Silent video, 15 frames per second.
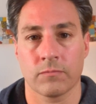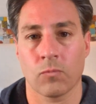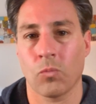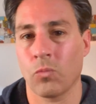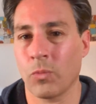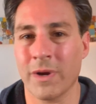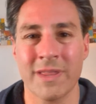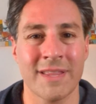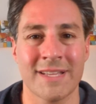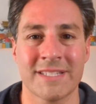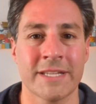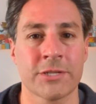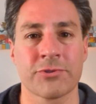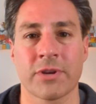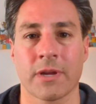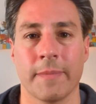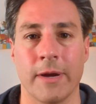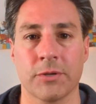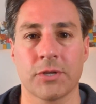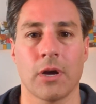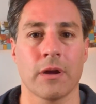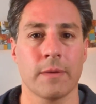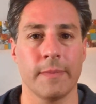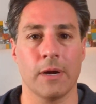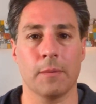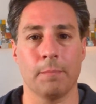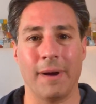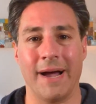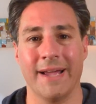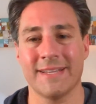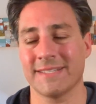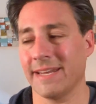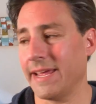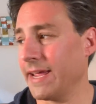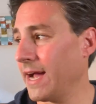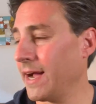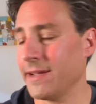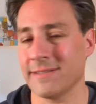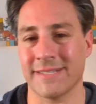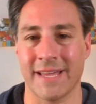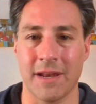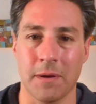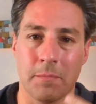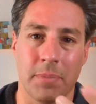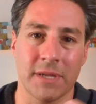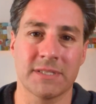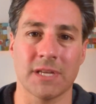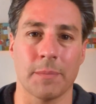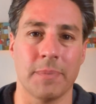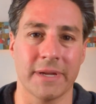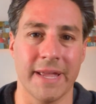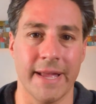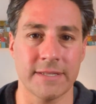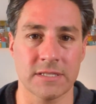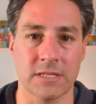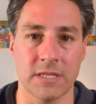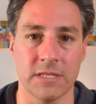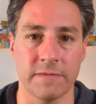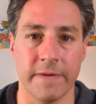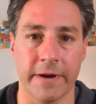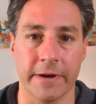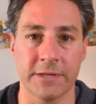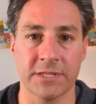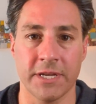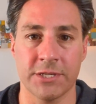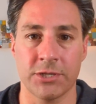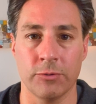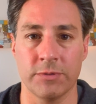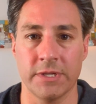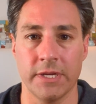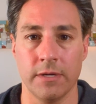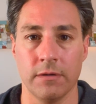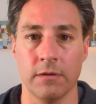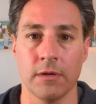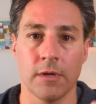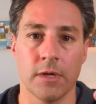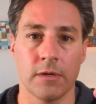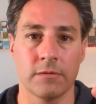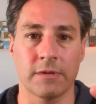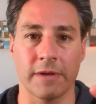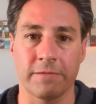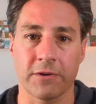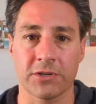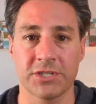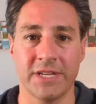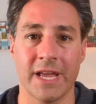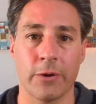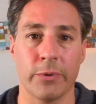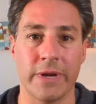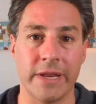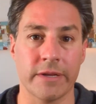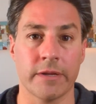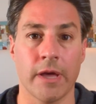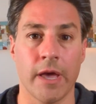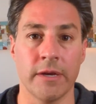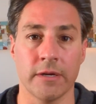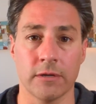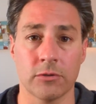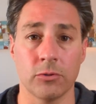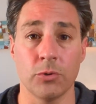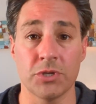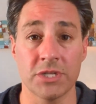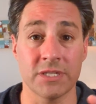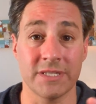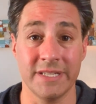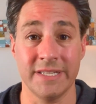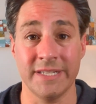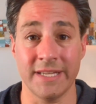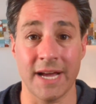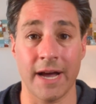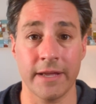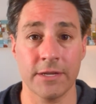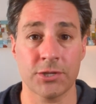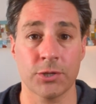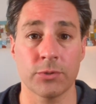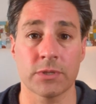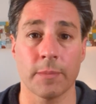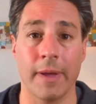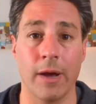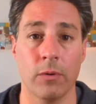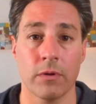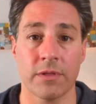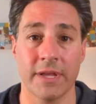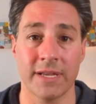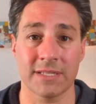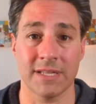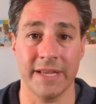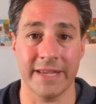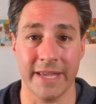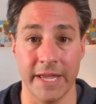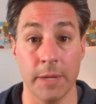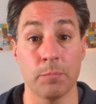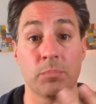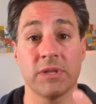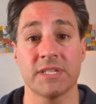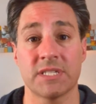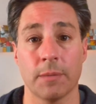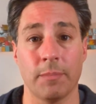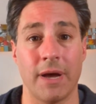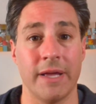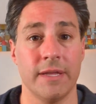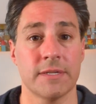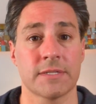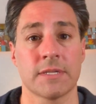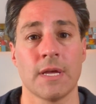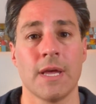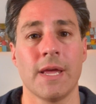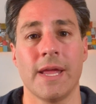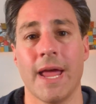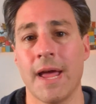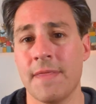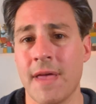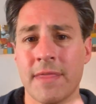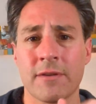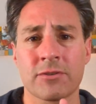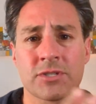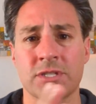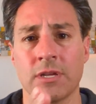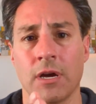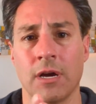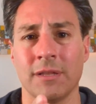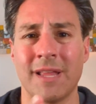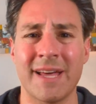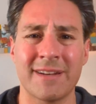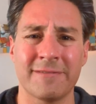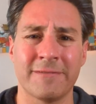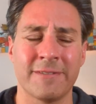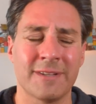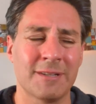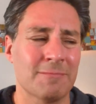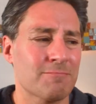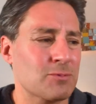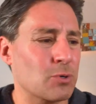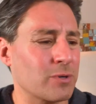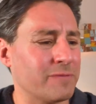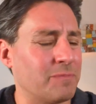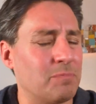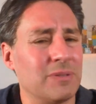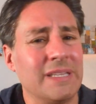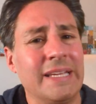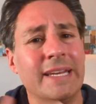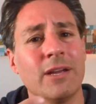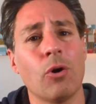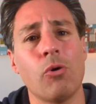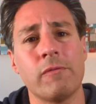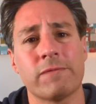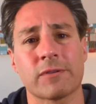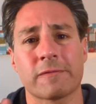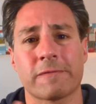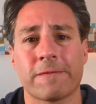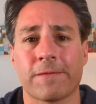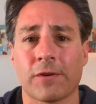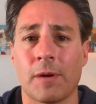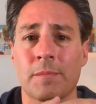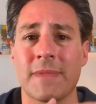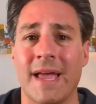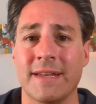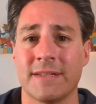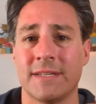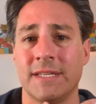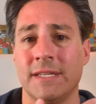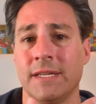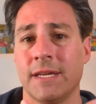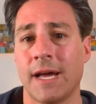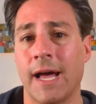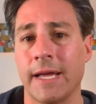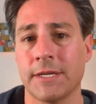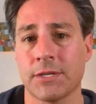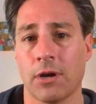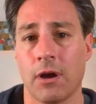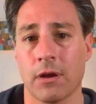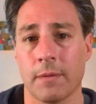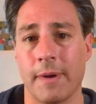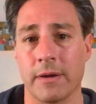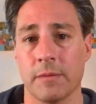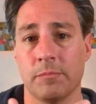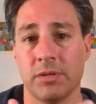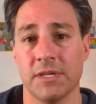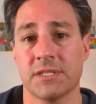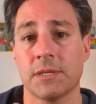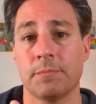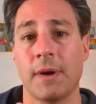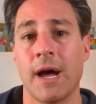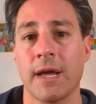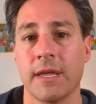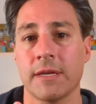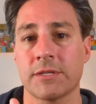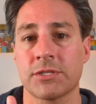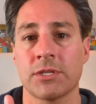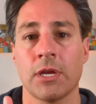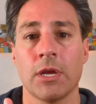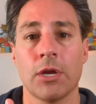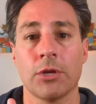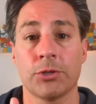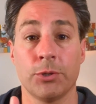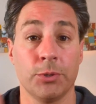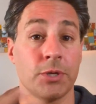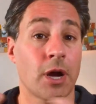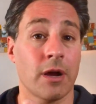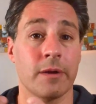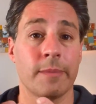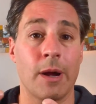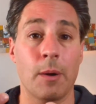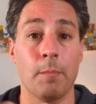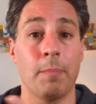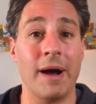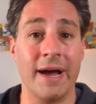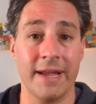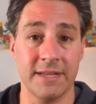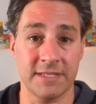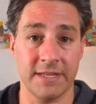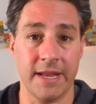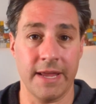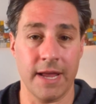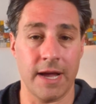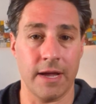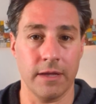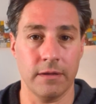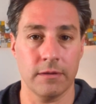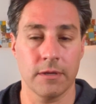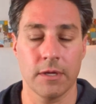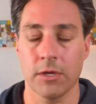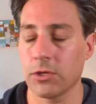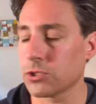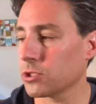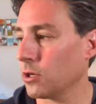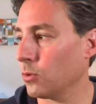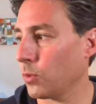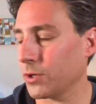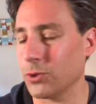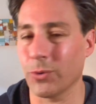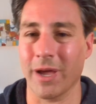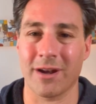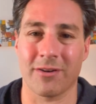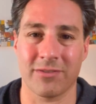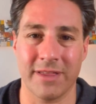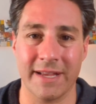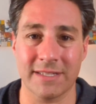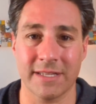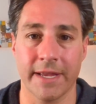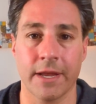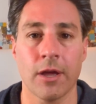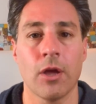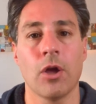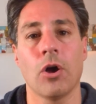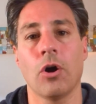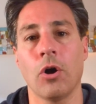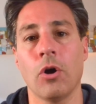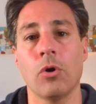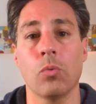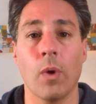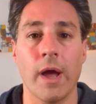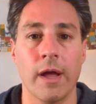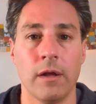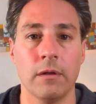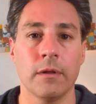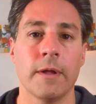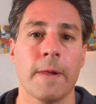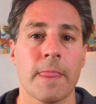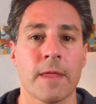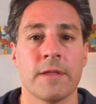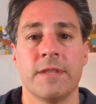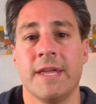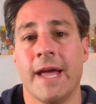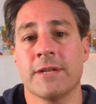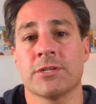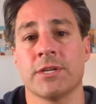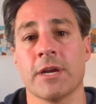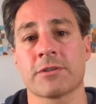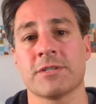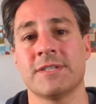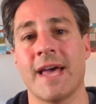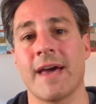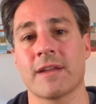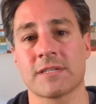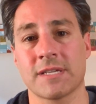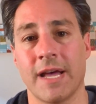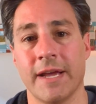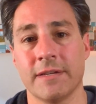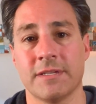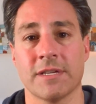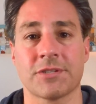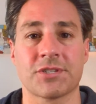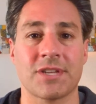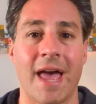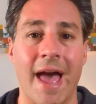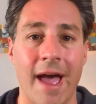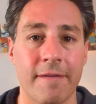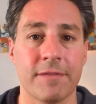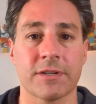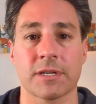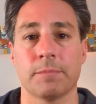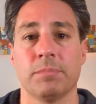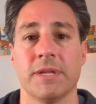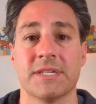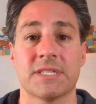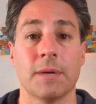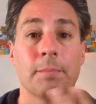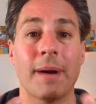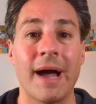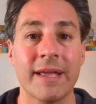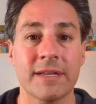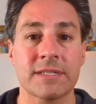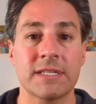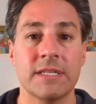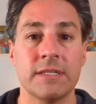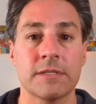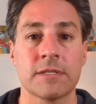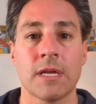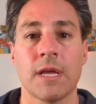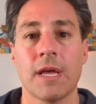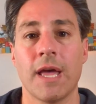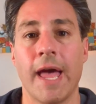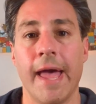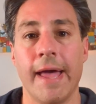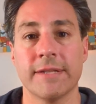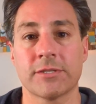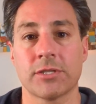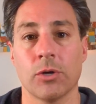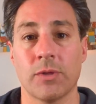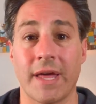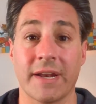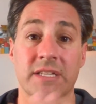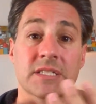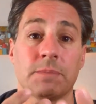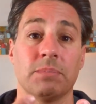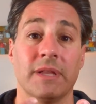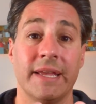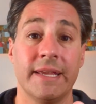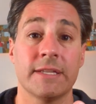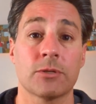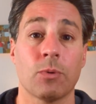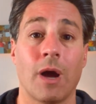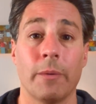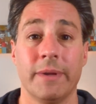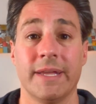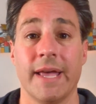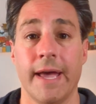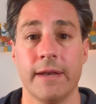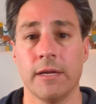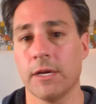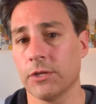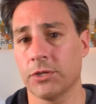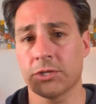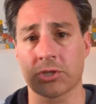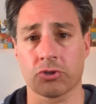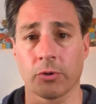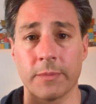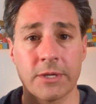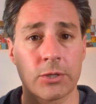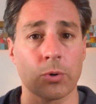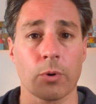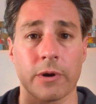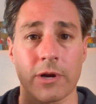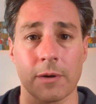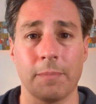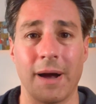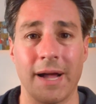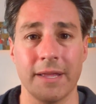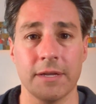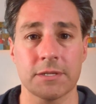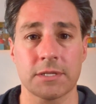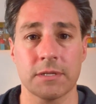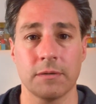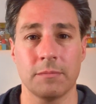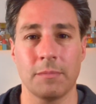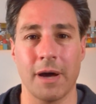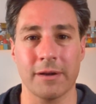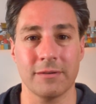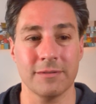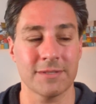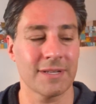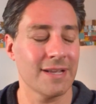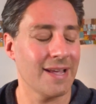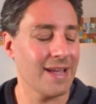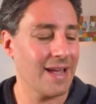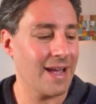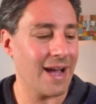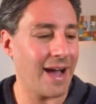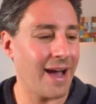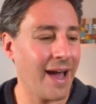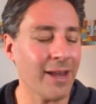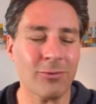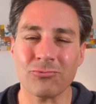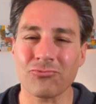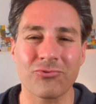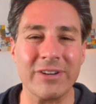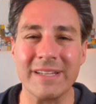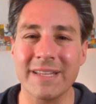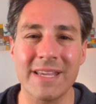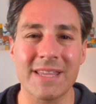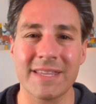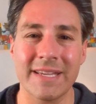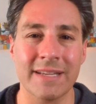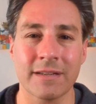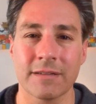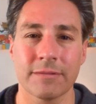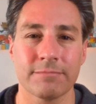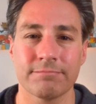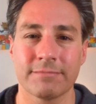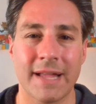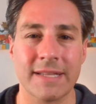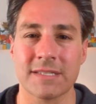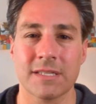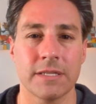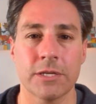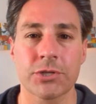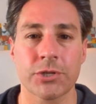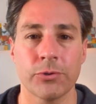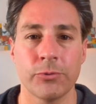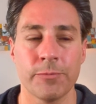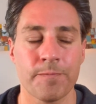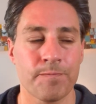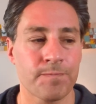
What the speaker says: One thing that's interesting about talking about bias in AI is that it butts up against these various issues in diversity, equity, and inclusion, DEI issues about things like implicit bias. And then there's a lot of sort of bleeding over from that DEI talk about implicit bias to talking about bias in AI. So what you get are things like, oh, well, the engineers and data scientists have their implicit biases, and so that explains why we get discriminatory or biased models. I don't really think that's the issue.